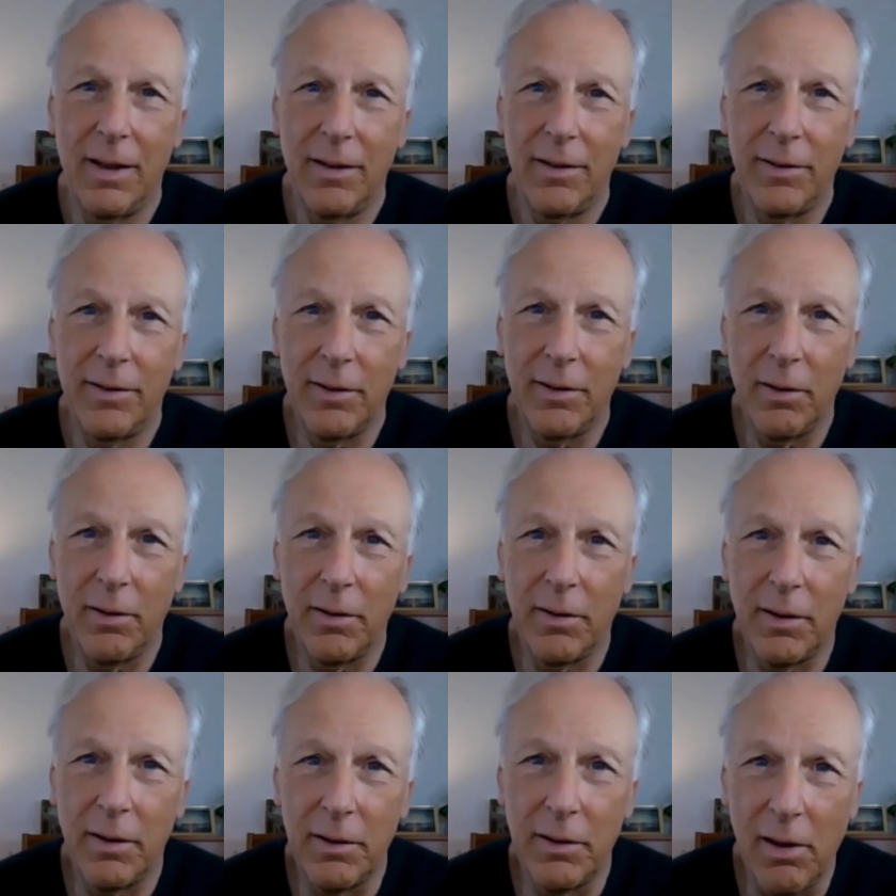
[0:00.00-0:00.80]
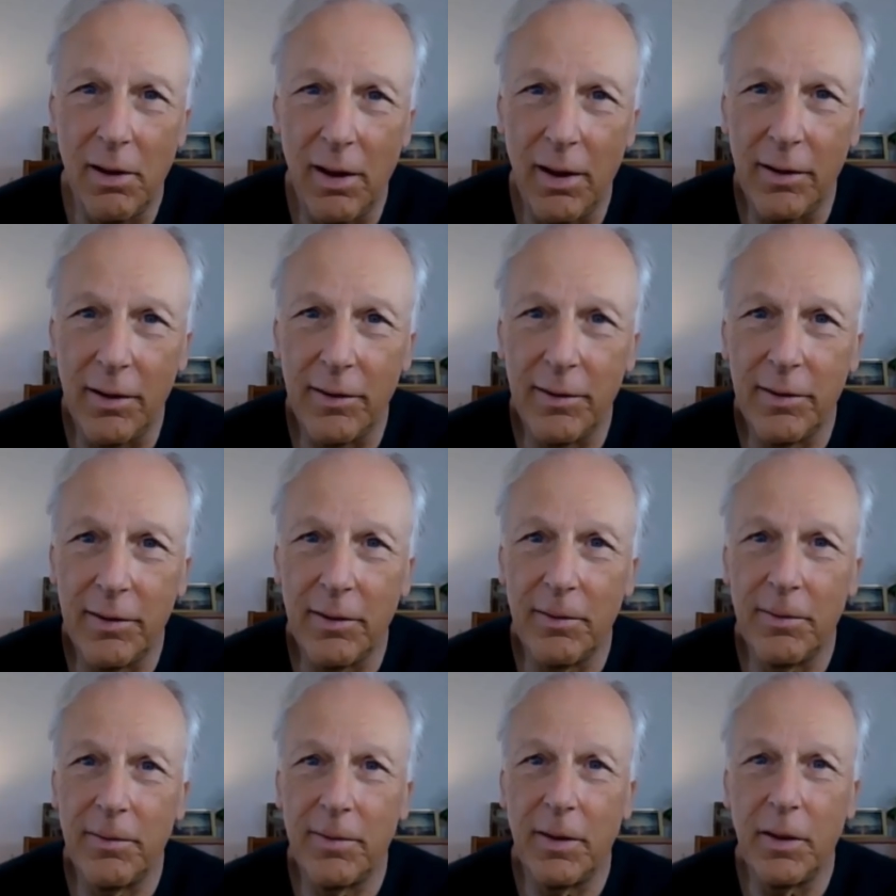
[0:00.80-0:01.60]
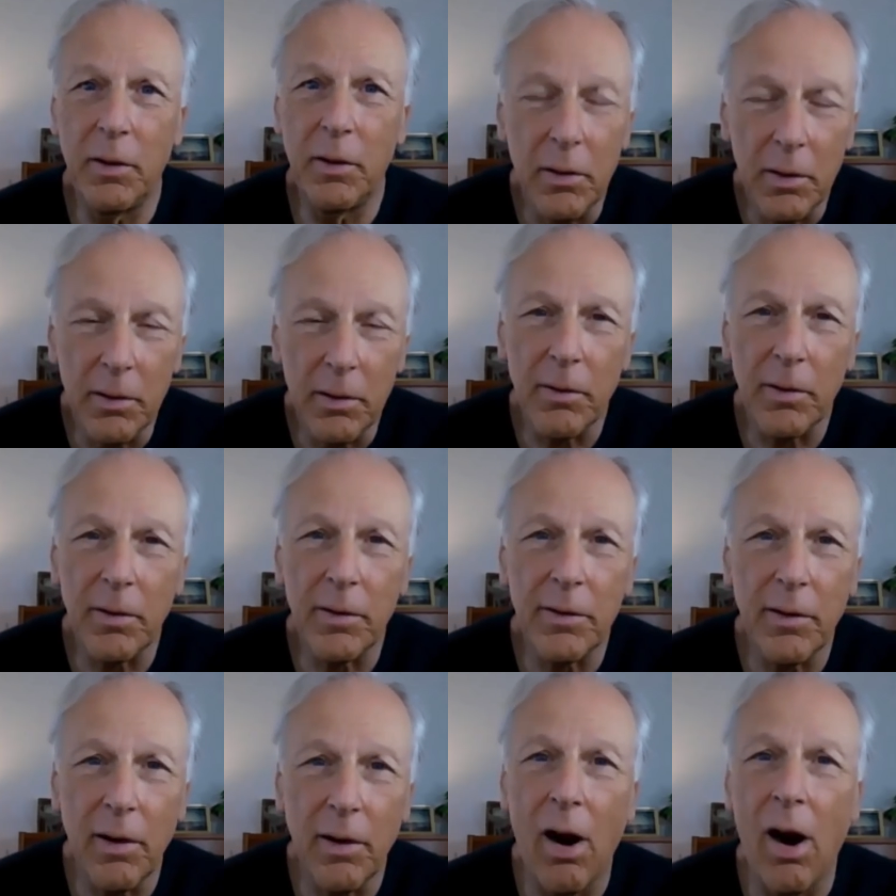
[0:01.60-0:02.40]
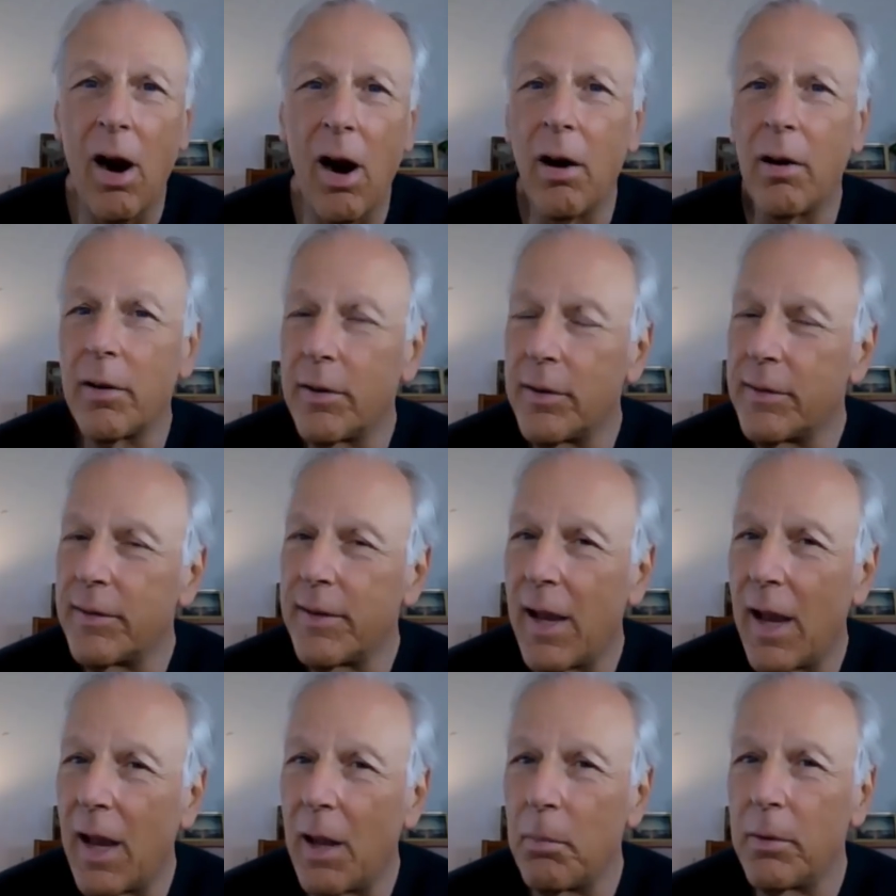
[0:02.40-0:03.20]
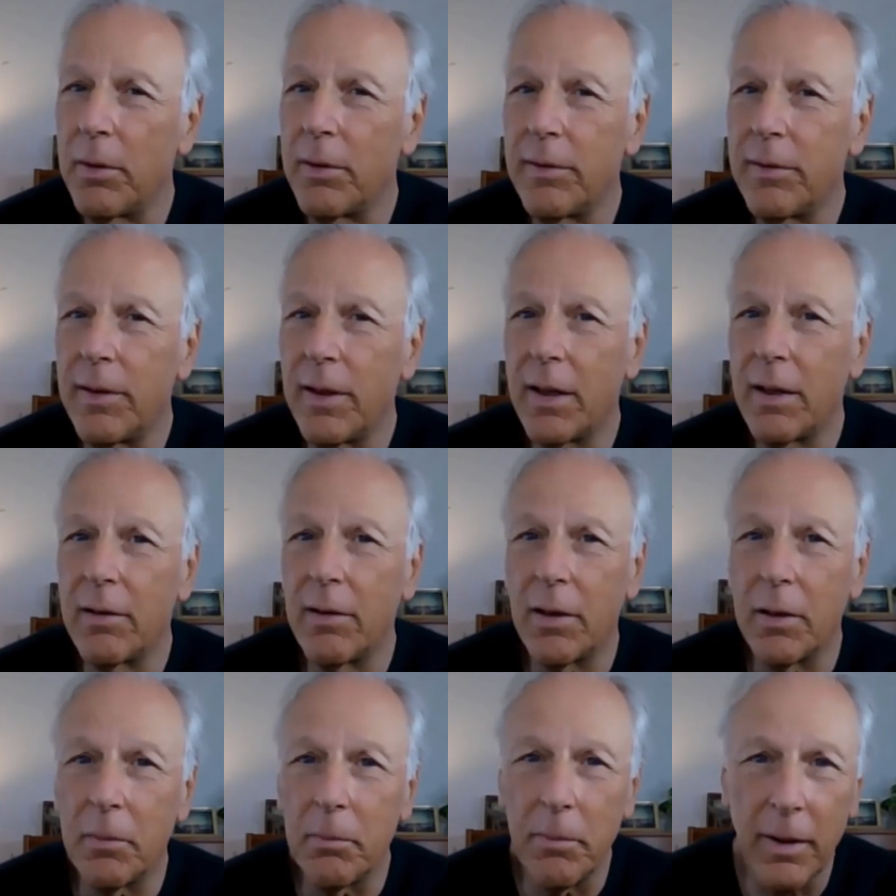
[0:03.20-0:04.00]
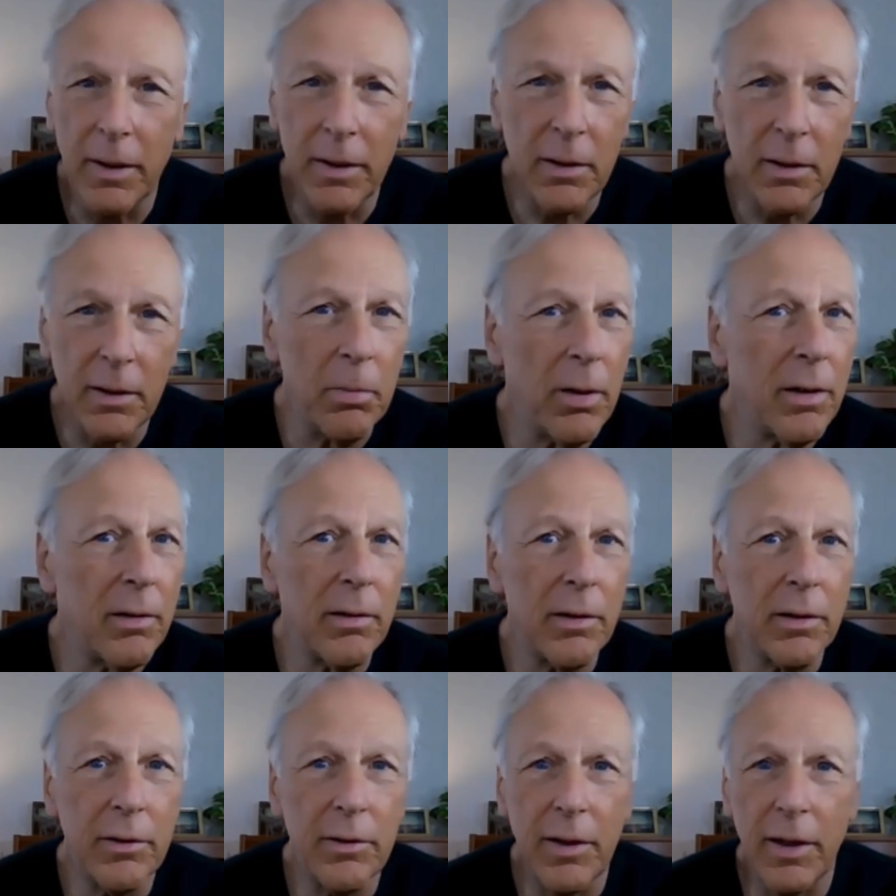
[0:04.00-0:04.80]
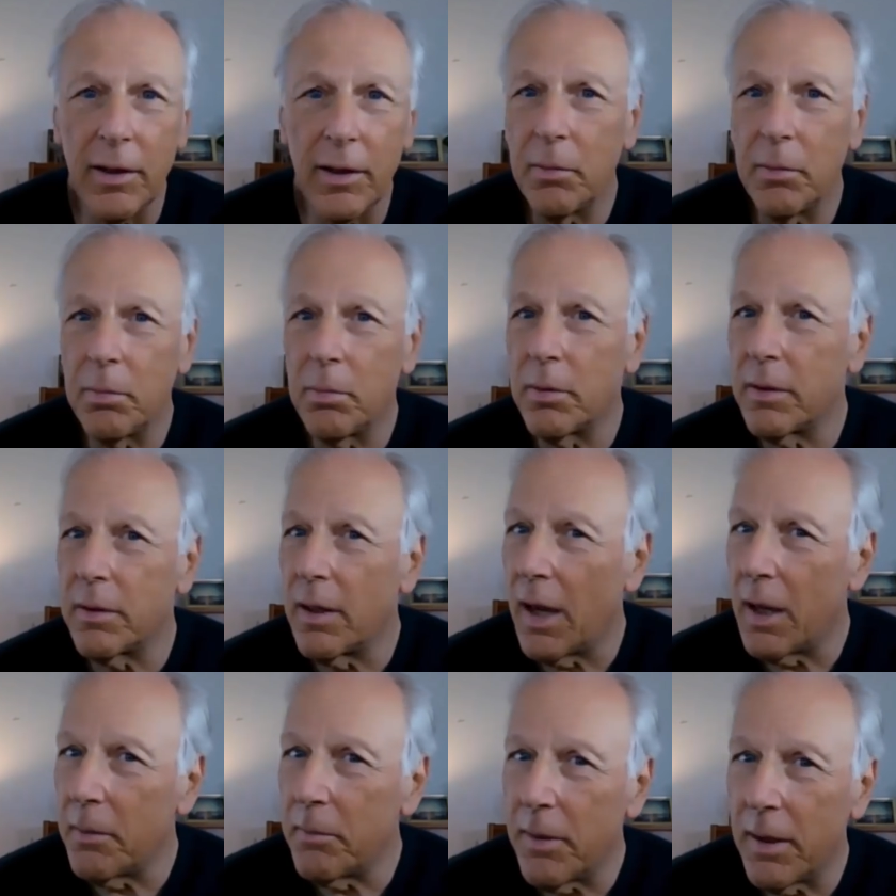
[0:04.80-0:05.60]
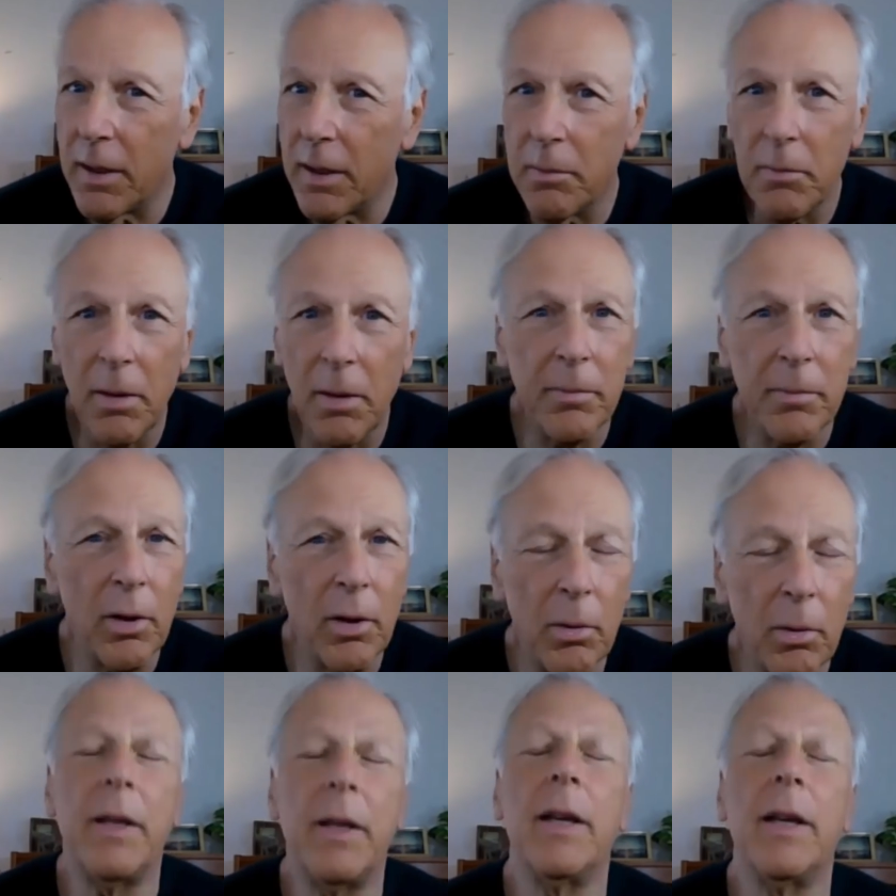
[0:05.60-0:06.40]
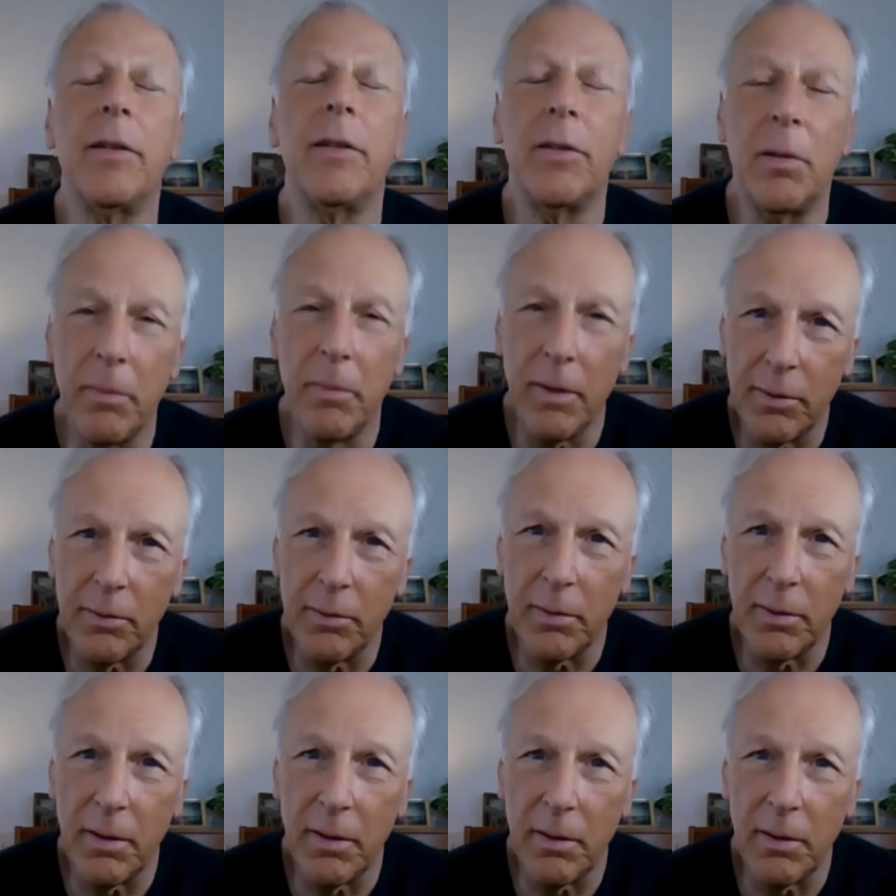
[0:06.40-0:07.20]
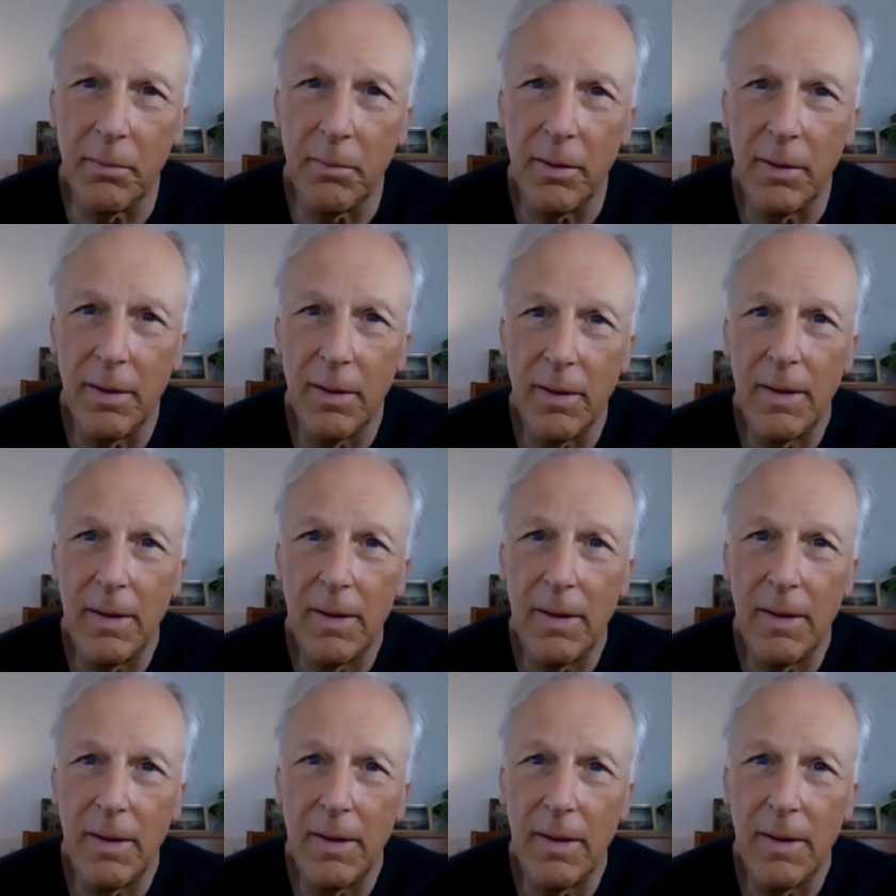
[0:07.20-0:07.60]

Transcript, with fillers: So the laws of the universe are established, they are unbendable, they're unchangeable. God made them up, nobody gets to mess with them.